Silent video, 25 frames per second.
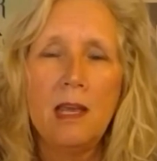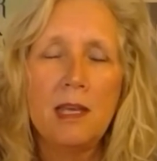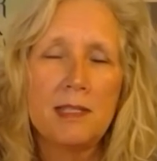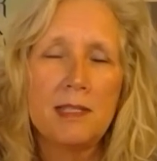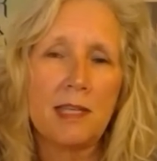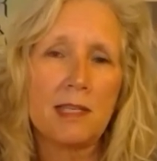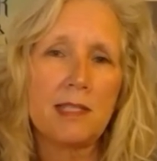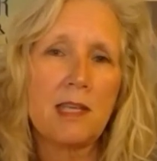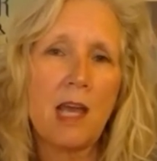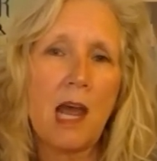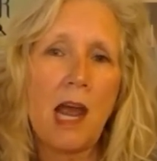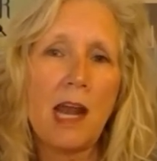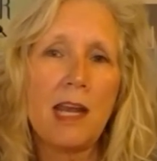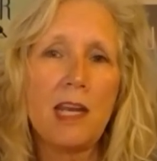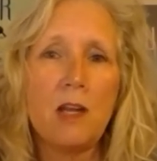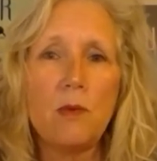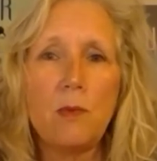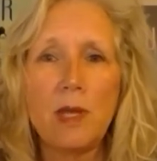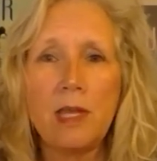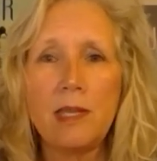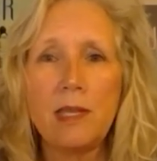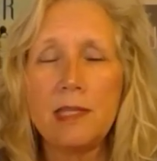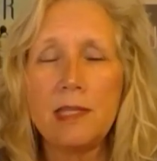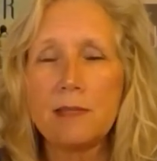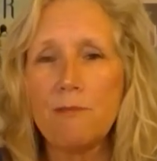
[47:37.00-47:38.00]
Society
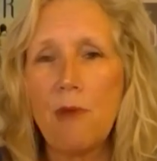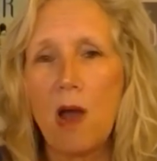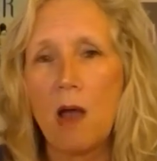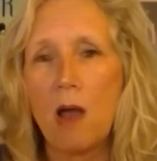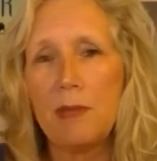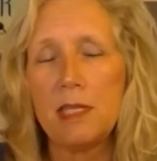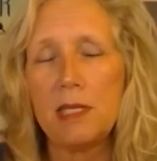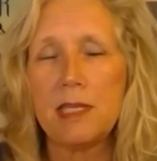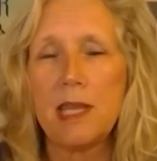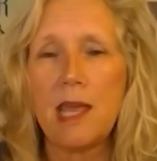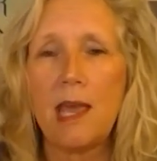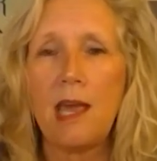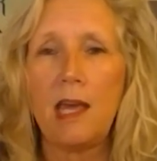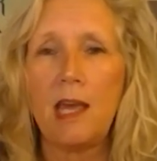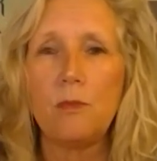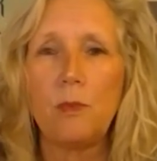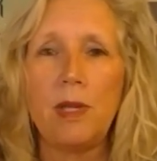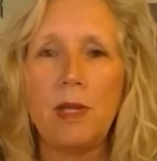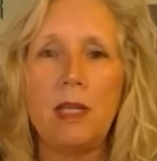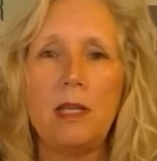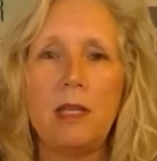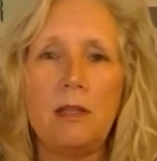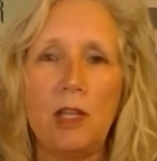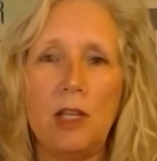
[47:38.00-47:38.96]
wins, mom and dad win,